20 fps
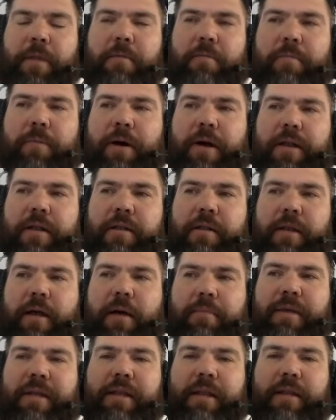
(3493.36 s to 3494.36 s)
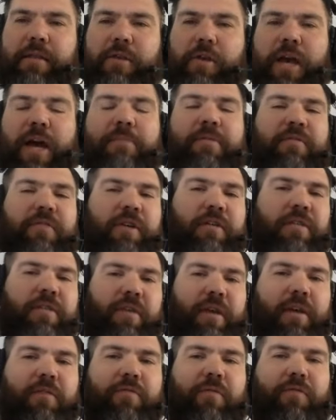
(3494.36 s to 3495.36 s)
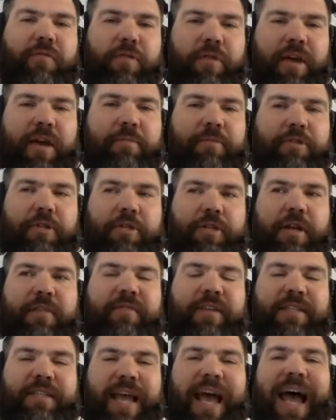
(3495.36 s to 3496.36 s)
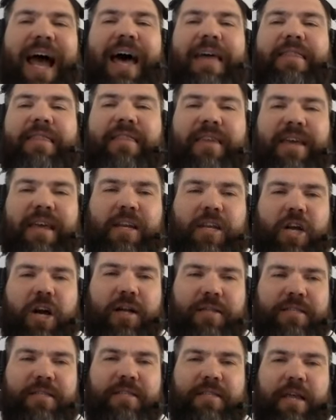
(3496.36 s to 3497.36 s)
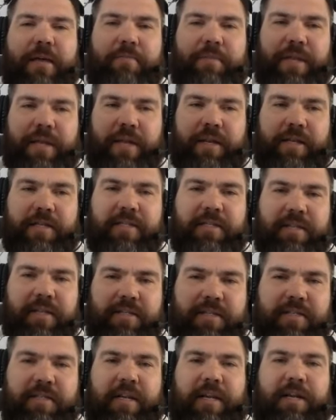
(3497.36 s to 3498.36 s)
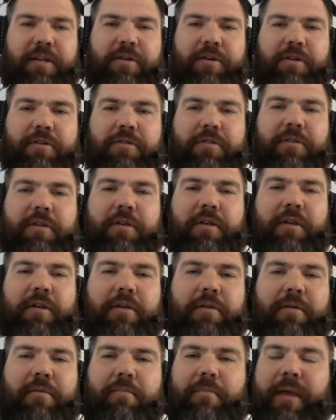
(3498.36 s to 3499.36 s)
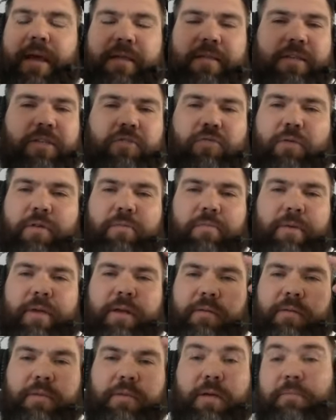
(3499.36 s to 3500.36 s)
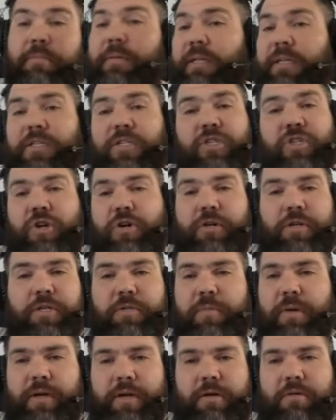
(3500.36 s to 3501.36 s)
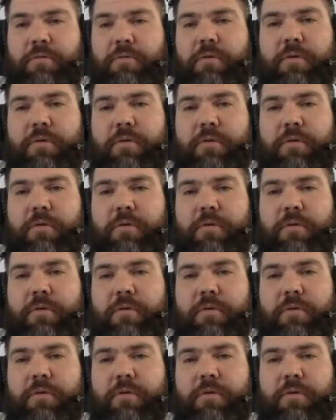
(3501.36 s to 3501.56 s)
But I mean, you got to be very thankful for the IBJJF because had they not stepped in and set standards, man, this would have been a complete circus by now